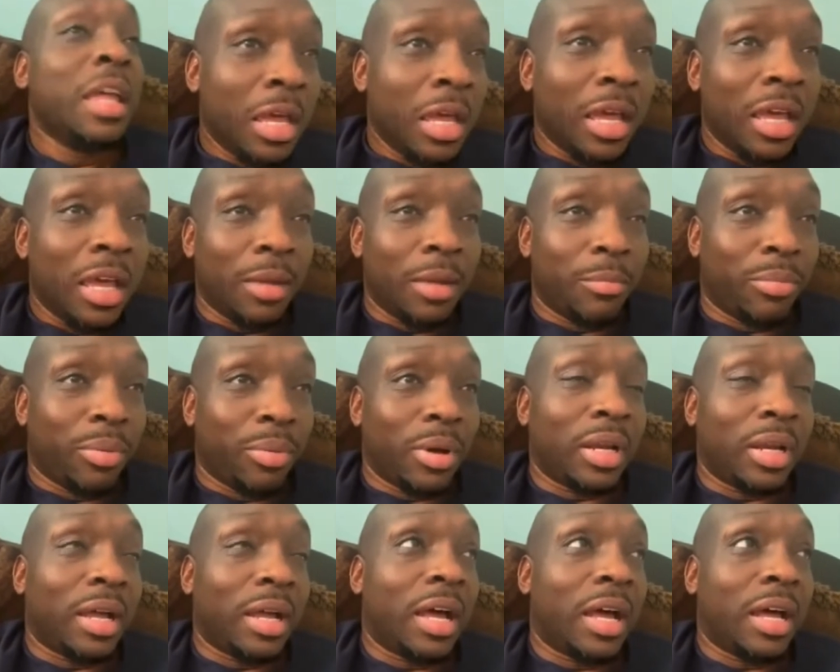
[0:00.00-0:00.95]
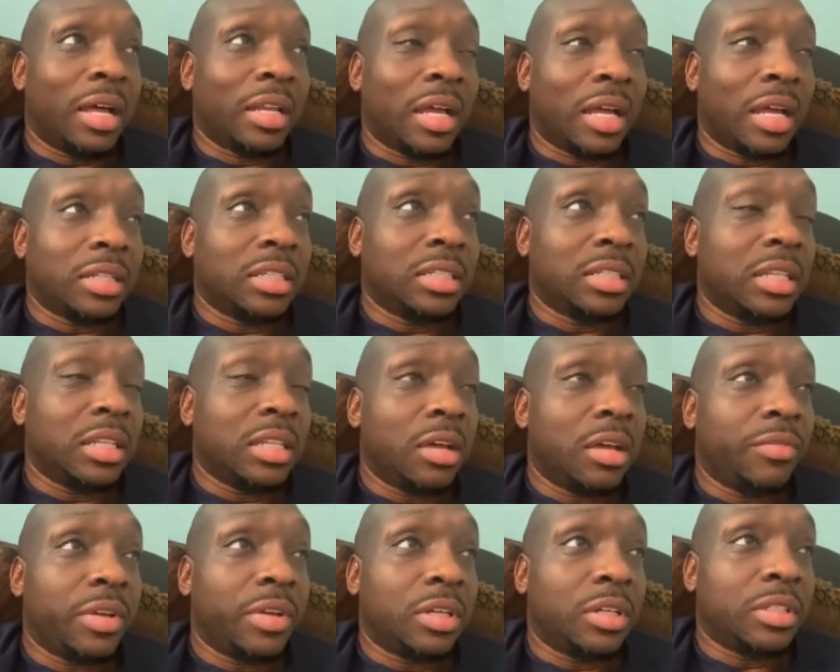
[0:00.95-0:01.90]
But I just love
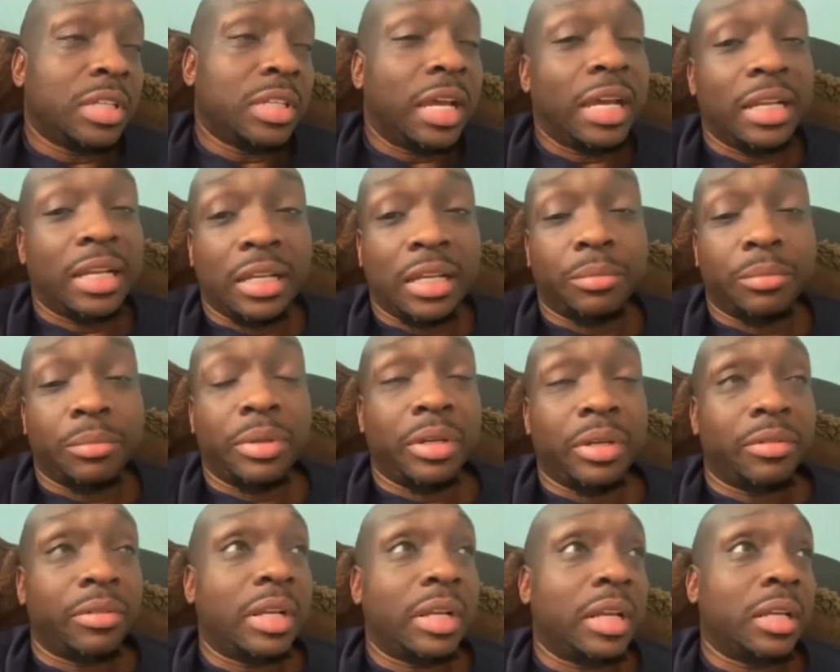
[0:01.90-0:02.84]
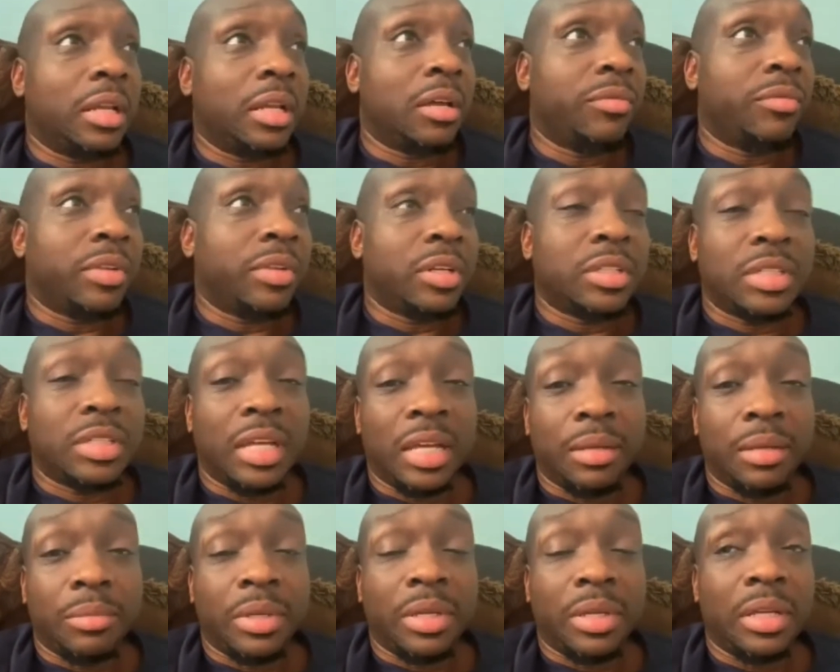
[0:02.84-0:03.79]
entertaining. Period. I love
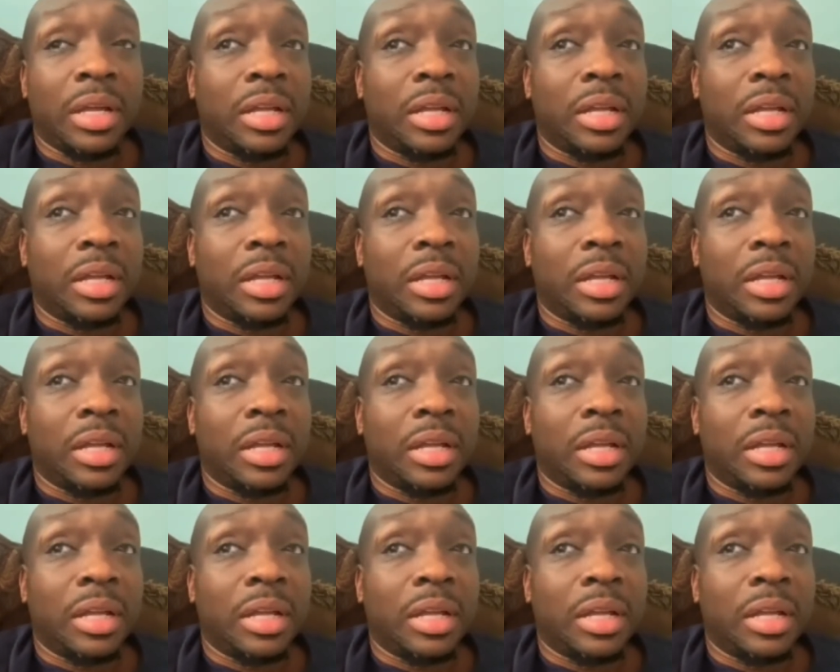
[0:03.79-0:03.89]
entertainment.